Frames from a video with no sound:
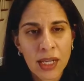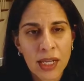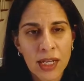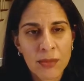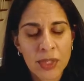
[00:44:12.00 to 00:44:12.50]

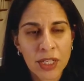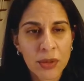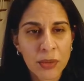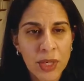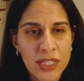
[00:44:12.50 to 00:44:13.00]
Um, you
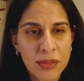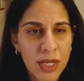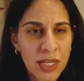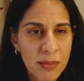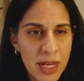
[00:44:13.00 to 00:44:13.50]
know, it was a
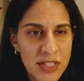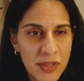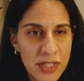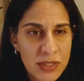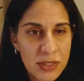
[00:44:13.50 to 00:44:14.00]
randomized
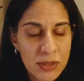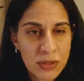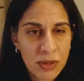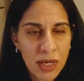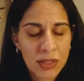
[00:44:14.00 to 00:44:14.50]
phase two
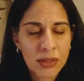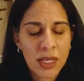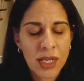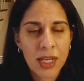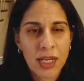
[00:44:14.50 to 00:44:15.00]
trial,
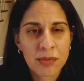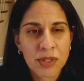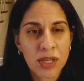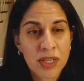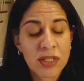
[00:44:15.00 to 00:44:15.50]
um, so
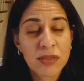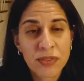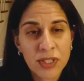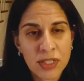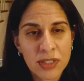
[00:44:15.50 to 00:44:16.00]
not a
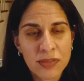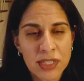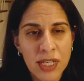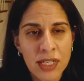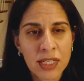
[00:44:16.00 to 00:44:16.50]
definitive
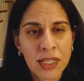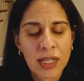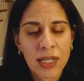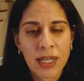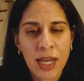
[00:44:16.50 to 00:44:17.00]
study,
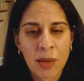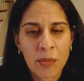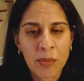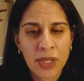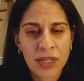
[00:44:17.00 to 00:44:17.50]

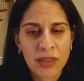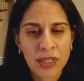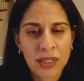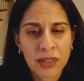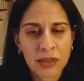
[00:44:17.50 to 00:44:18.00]
um, but I
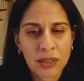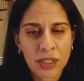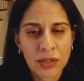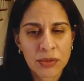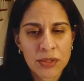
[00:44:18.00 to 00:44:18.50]
think, you
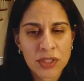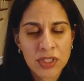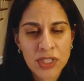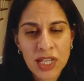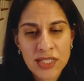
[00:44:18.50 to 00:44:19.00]
know,
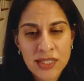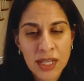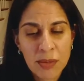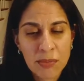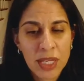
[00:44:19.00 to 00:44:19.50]
suggests
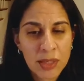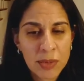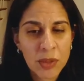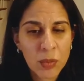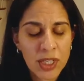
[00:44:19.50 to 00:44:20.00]
that
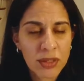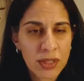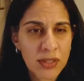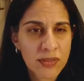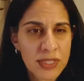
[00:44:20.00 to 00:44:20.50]
maybe when you
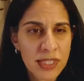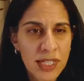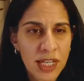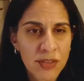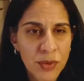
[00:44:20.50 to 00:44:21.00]
give a
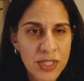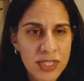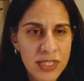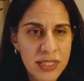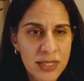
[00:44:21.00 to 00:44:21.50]

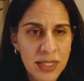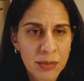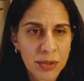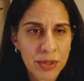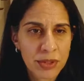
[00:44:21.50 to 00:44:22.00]
CDK4-6
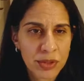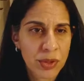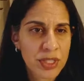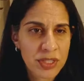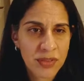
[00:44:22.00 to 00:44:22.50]
inhibitor,
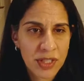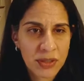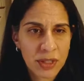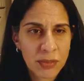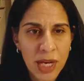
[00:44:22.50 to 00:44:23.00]
choice of
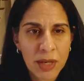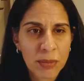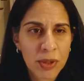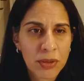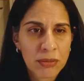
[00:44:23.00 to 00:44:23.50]
endocrine
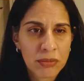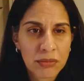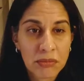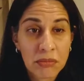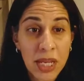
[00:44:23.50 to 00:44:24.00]
backbone
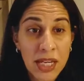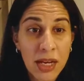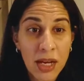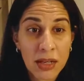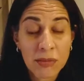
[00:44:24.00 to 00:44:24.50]
may
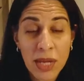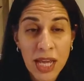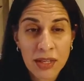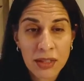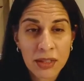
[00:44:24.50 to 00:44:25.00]
not
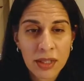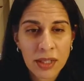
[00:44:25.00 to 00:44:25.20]
matter.